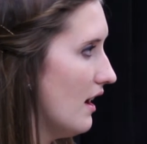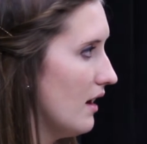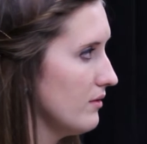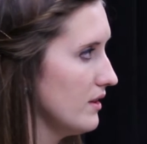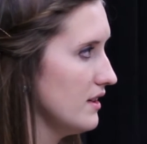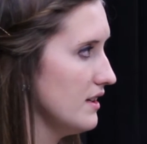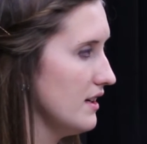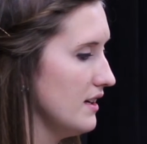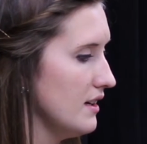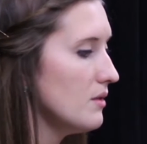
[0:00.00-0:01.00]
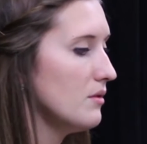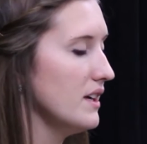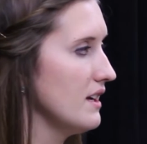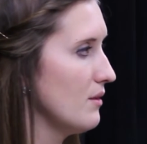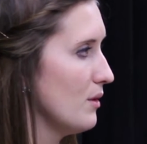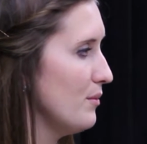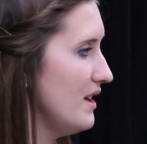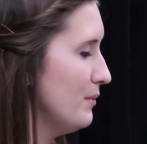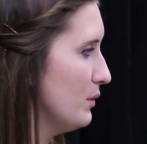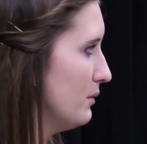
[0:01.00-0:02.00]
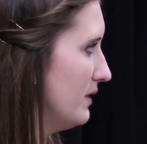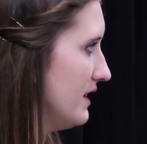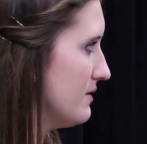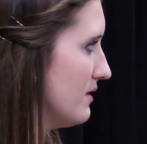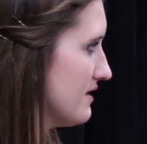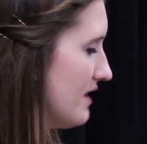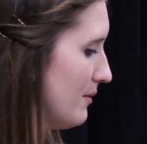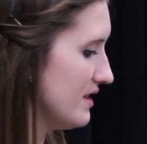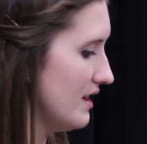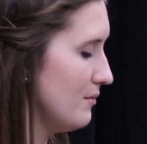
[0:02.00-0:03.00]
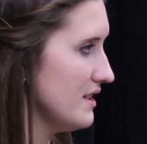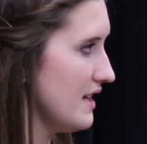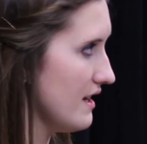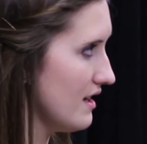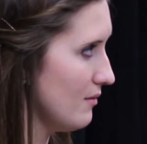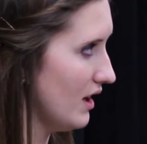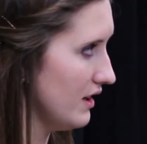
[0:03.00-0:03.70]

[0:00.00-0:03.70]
offered an arena where people were willing to accept him and take him